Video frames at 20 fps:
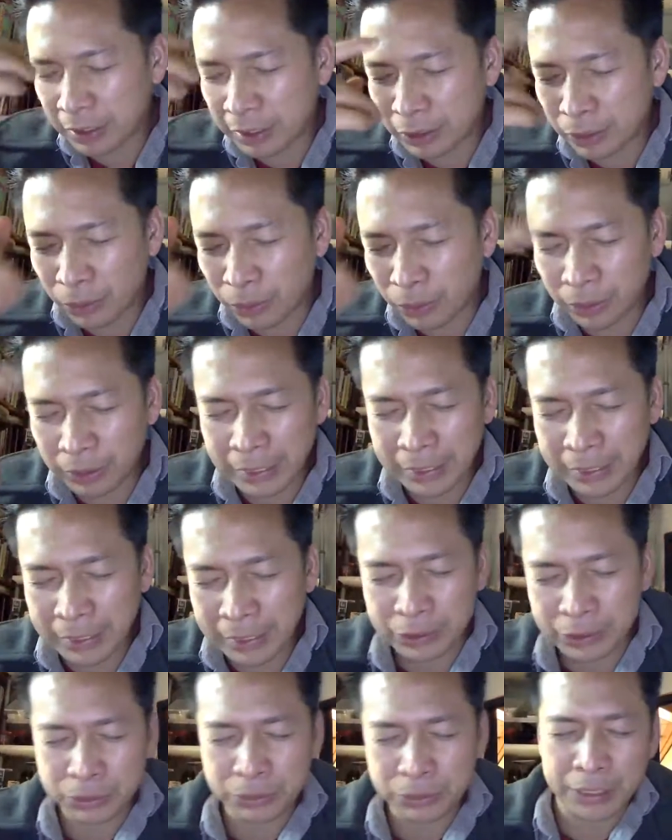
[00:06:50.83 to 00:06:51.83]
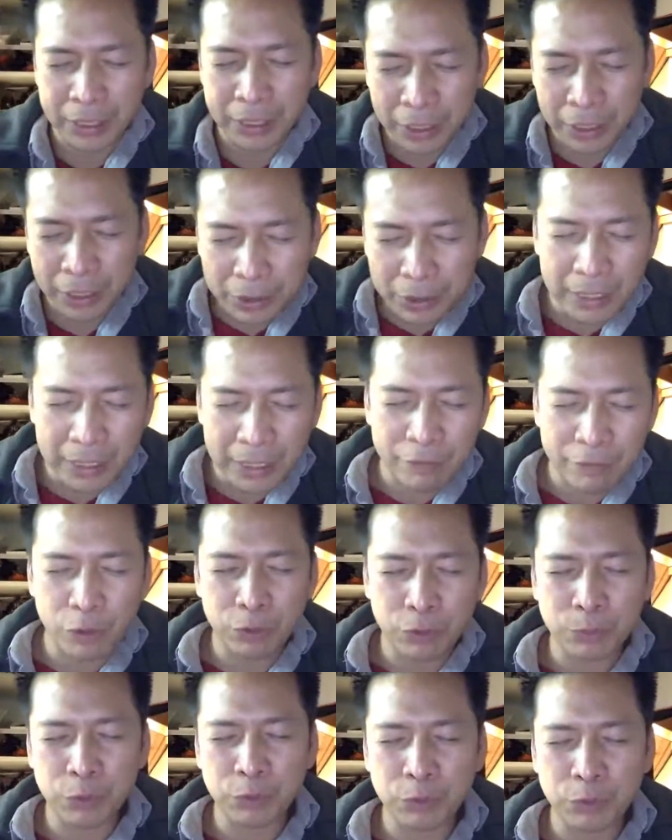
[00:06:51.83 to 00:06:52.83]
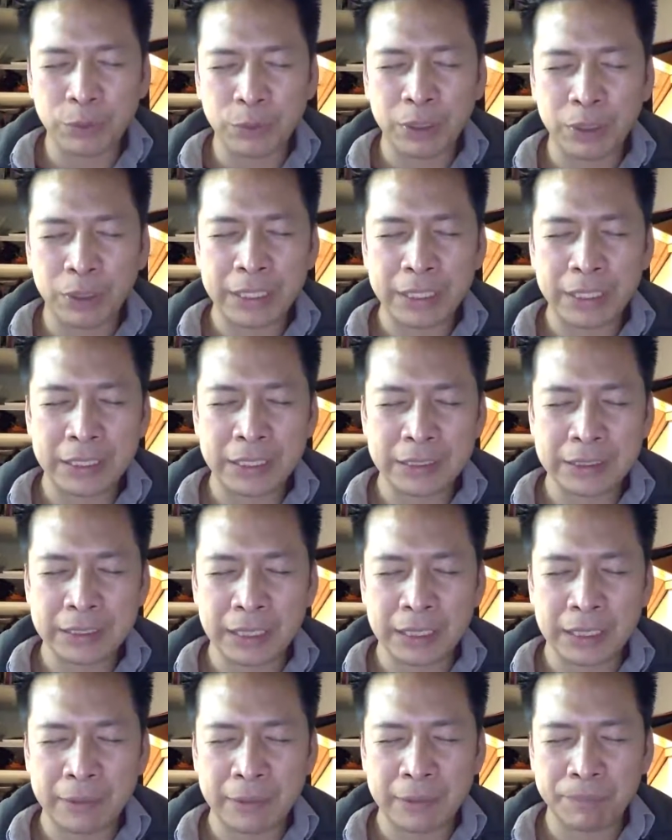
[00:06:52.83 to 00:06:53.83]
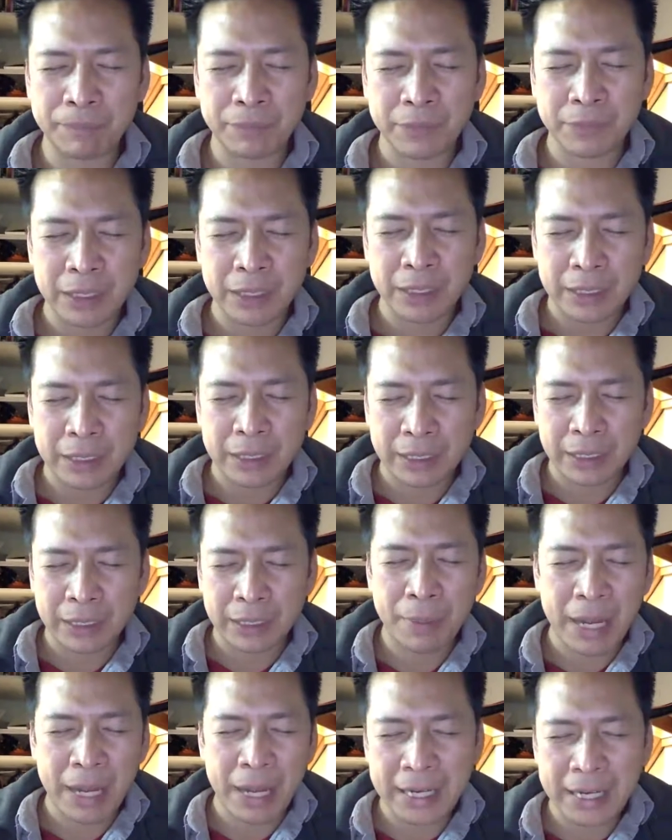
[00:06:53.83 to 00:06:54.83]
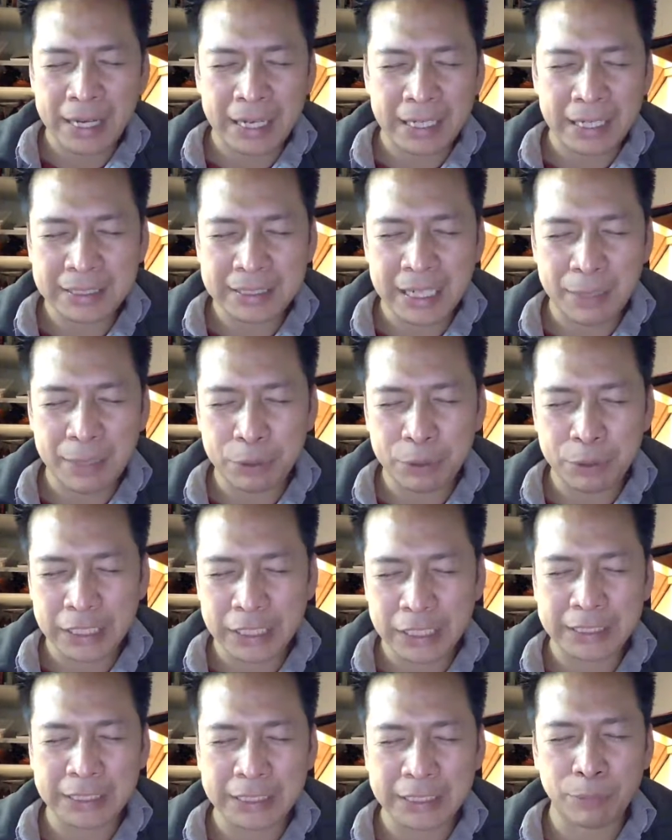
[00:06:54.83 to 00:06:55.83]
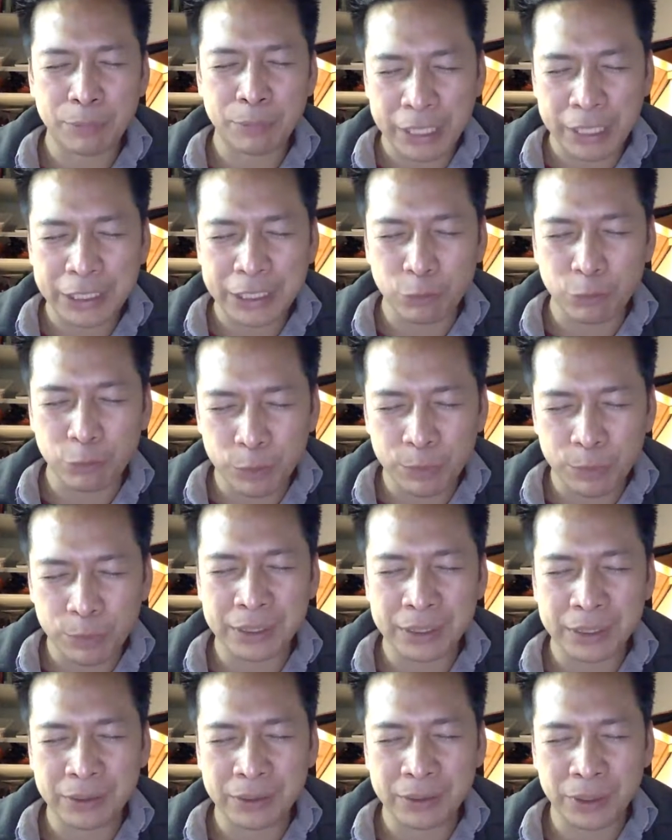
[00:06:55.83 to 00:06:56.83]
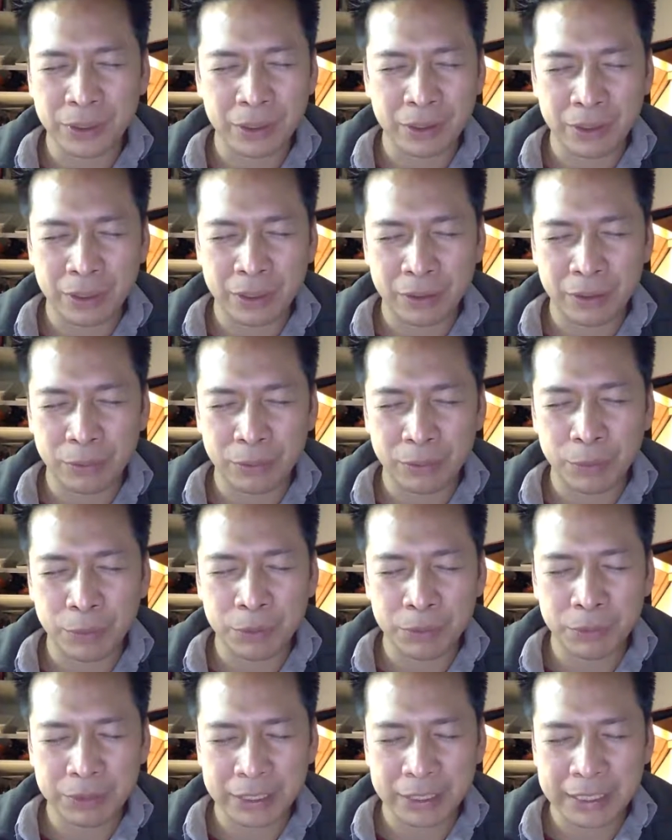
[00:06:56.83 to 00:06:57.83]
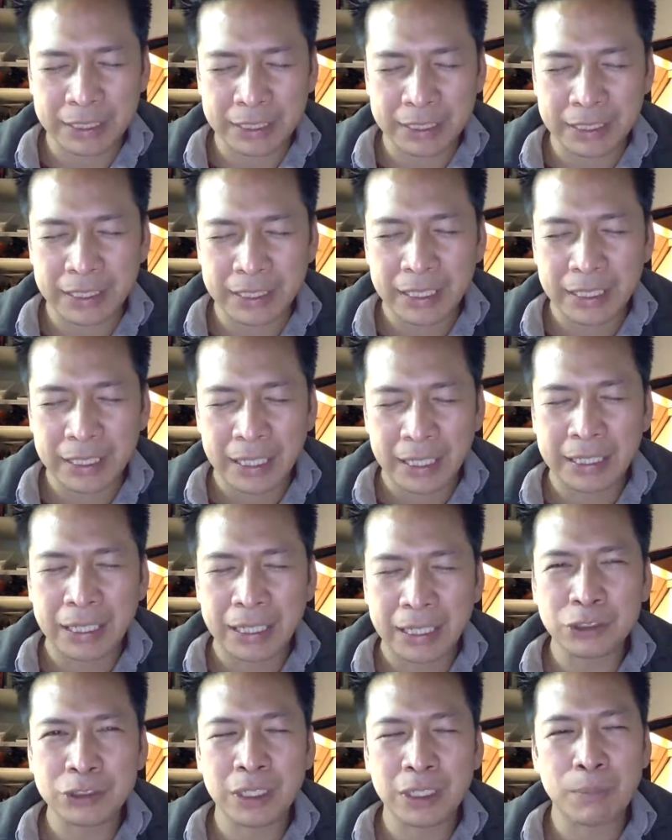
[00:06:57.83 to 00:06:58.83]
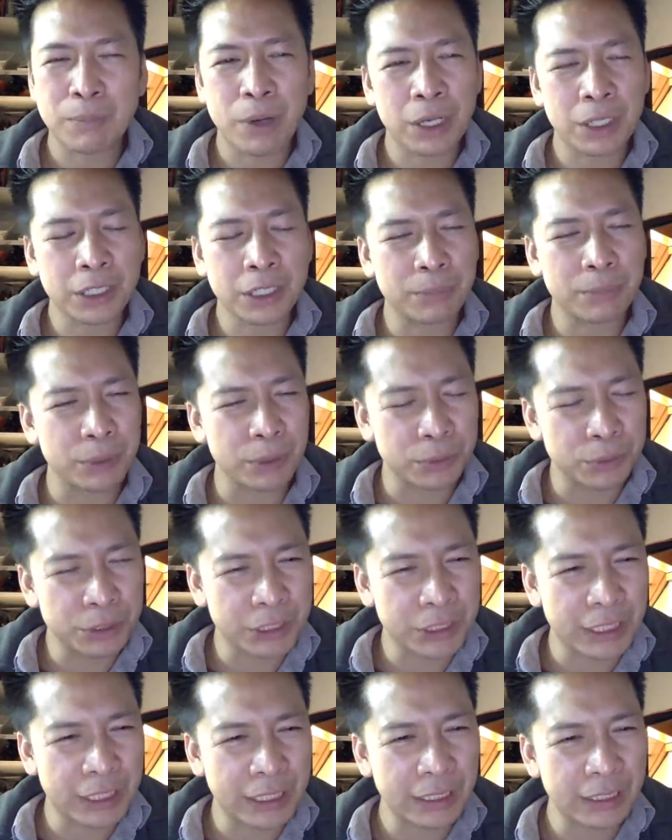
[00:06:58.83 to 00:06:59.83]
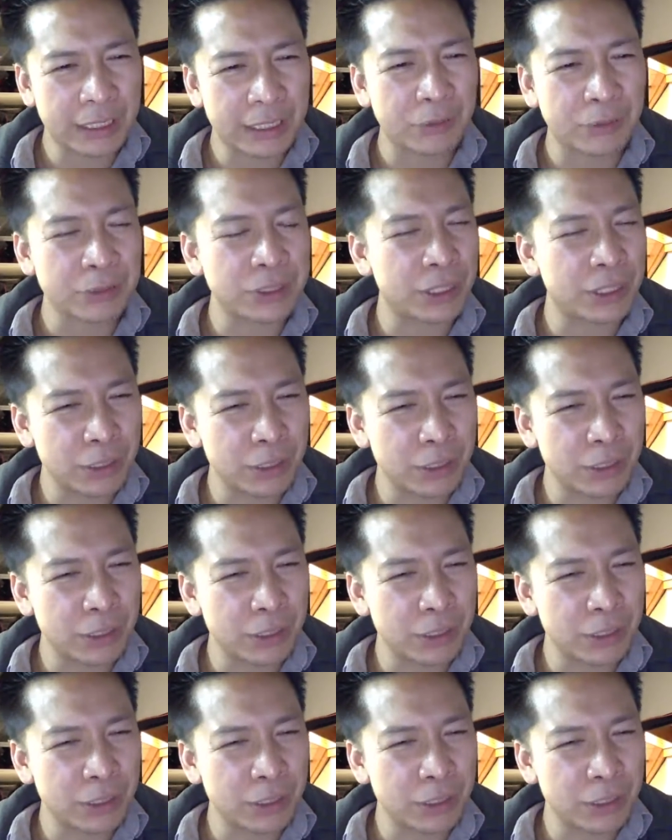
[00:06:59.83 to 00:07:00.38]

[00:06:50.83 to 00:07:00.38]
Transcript: correlating it to the other Clive Owen movie where he's like a badass guy protecting a pregnant woman or a woman with a kid, and that was Monica Bellucci. That was another